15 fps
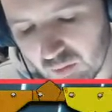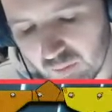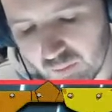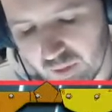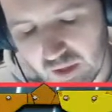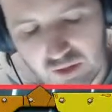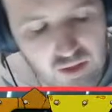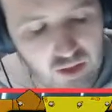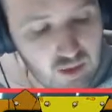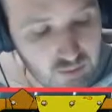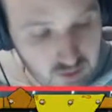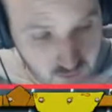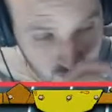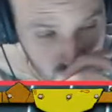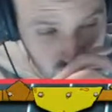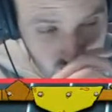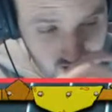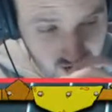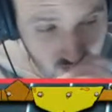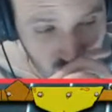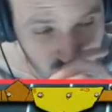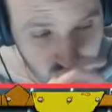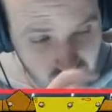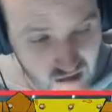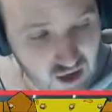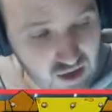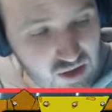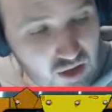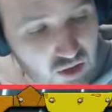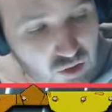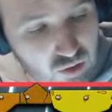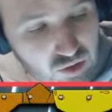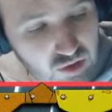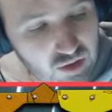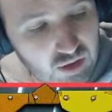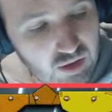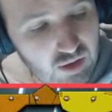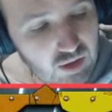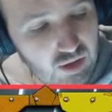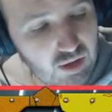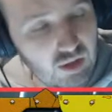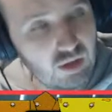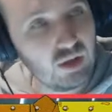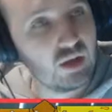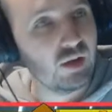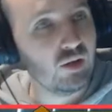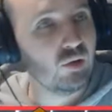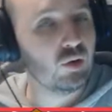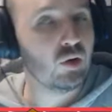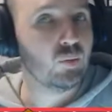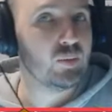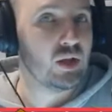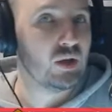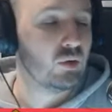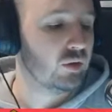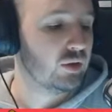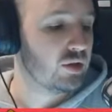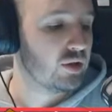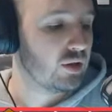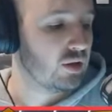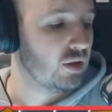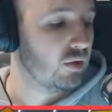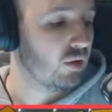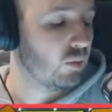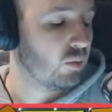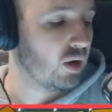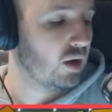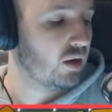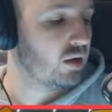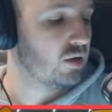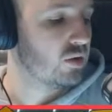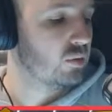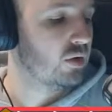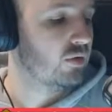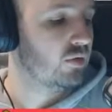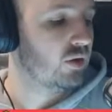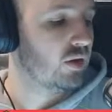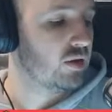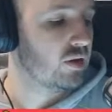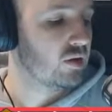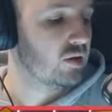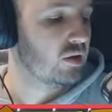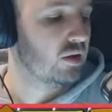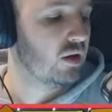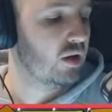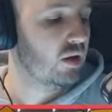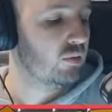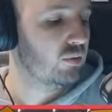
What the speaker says: paint schemes will be picked out for you, and you can look up units and unit markings, whatever else. And it's like, oh,